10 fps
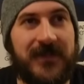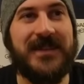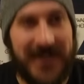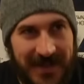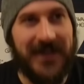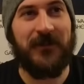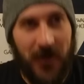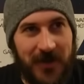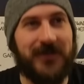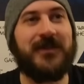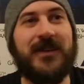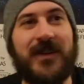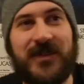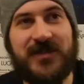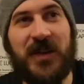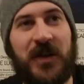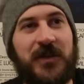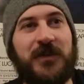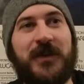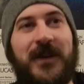He's hit it. One, two.